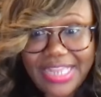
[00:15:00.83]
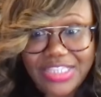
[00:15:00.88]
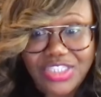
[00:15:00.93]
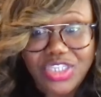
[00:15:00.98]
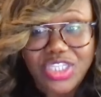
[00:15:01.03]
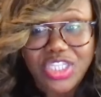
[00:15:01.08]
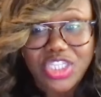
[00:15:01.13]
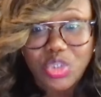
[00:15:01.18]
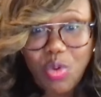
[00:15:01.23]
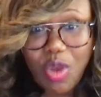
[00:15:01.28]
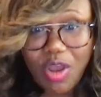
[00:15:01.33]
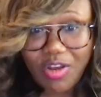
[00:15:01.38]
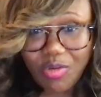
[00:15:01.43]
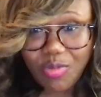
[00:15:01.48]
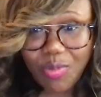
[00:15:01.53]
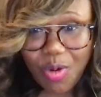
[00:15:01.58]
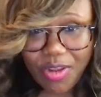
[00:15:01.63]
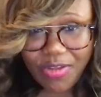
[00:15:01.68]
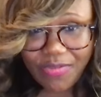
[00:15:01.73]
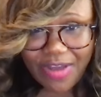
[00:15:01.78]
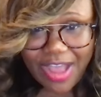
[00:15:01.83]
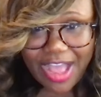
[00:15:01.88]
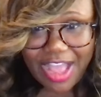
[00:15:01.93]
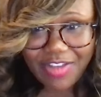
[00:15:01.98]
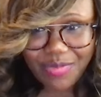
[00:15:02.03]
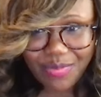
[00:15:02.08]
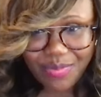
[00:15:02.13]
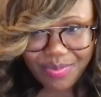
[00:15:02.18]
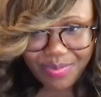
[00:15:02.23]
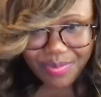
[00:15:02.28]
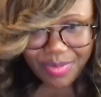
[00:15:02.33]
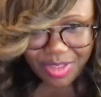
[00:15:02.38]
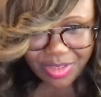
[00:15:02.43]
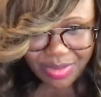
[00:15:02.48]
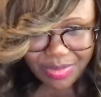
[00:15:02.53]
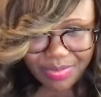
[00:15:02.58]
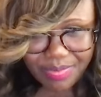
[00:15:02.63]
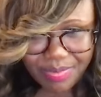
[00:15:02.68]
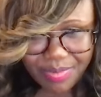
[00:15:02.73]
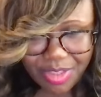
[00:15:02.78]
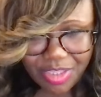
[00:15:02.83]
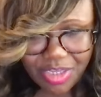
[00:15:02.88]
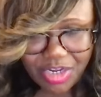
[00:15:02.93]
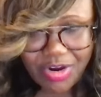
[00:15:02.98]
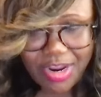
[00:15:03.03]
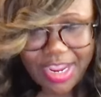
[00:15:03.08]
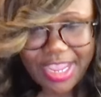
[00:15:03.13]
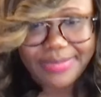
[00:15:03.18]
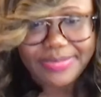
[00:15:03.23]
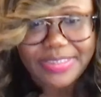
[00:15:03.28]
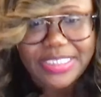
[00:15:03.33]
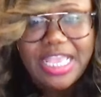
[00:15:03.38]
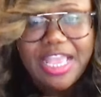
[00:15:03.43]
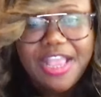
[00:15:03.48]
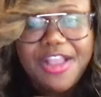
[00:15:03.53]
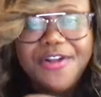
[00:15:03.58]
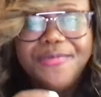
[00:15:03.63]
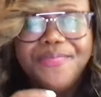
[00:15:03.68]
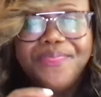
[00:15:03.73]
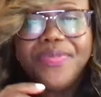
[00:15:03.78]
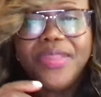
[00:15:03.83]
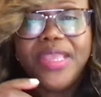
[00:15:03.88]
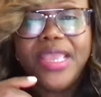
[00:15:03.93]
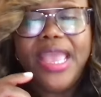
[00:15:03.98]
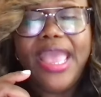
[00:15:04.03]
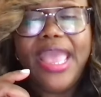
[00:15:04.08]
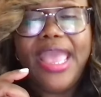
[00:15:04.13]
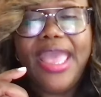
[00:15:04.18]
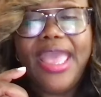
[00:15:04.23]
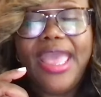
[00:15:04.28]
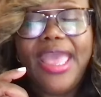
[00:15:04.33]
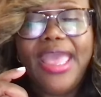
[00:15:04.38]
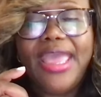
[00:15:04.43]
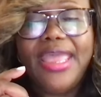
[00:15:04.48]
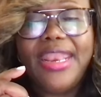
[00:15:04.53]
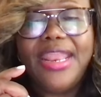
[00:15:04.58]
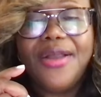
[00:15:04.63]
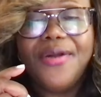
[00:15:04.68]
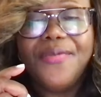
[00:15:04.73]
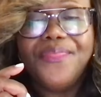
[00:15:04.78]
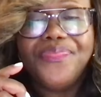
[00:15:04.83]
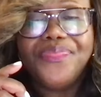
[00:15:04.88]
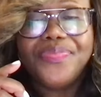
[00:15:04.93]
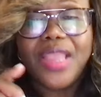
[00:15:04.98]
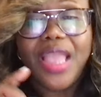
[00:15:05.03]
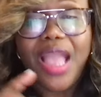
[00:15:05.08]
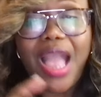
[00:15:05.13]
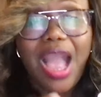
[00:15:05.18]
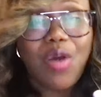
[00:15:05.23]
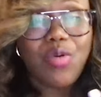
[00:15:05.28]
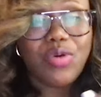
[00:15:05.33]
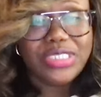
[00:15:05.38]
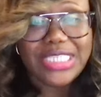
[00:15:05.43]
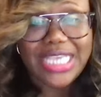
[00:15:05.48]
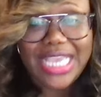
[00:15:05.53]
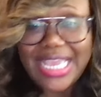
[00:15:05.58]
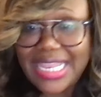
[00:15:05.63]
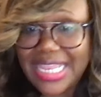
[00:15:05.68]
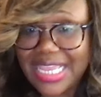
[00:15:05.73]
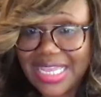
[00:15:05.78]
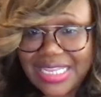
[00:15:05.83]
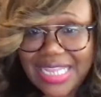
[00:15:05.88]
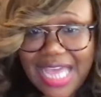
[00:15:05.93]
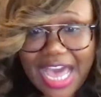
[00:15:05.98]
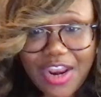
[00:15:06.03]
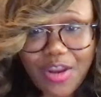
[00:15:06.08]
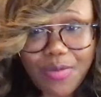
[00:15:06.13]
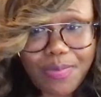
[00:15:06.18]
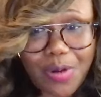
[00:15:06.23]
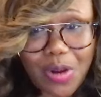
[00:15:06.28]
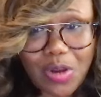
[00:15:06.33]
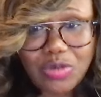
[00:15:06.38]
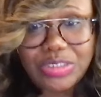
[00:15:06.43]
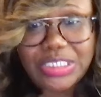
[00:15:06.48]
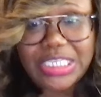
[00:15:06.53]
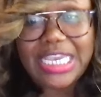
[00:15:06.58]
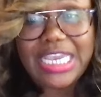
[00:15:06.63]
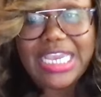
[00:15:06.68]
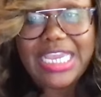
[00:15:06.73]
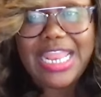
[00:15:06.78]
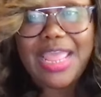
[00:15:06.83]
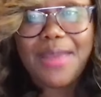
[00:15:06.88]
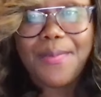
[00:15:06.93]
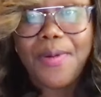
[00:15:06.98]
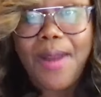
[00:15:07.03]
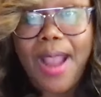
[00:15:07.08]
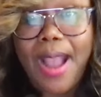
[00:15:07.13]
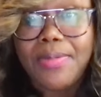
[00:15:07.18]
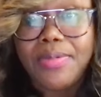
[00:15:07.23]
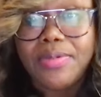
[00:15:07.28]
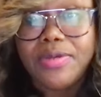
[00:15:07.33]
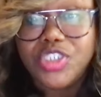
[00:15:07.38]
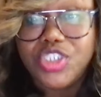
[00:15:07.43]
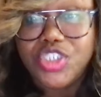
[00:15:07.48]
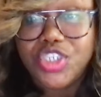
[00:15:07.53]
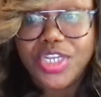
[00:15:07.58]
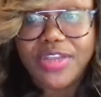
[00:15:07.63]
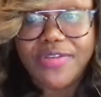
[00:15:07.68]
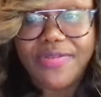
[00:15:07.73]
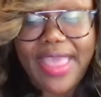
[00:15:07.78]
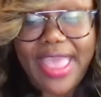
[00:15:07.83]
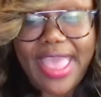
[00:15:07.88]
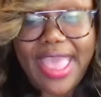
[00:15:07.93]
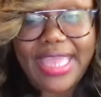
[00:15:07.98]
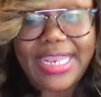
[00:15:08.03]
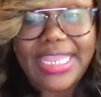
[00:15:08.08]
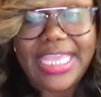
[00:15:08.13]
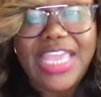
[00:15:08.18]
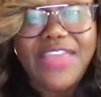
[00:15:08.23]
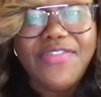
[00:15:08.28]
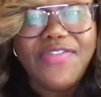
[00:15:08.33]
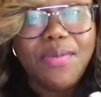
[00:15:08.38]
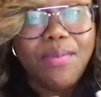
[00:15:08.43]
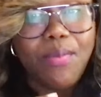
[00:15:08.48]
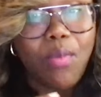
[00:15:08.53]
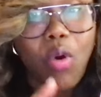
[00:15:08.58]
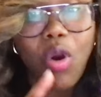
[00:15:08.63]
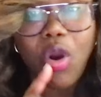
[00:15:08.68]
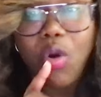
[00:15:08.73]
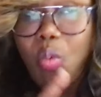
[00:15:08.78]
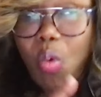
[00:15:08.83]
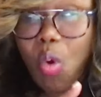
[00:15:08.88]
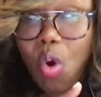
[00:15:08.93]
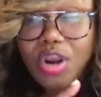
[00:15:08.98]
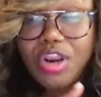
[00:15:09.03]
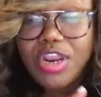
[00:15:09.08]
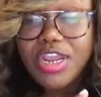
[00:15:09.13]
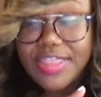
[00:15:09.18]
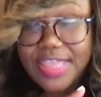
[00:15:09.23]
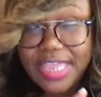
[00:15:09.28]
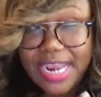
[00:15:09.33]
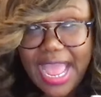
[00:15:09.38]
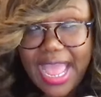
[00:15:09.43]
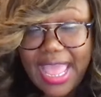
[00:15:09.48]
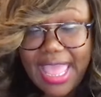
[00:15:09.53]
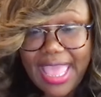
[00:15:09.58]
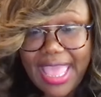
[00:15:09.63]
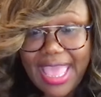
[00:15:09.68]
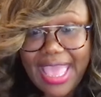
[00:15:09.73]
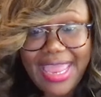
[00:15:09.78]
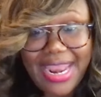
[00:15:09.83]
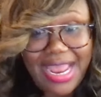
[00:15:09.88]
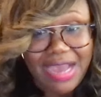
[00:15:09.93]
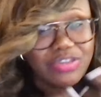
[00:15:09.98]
I took the twelve point five milligrams and I was eating a lot of protein and probably should have had even more water than I had.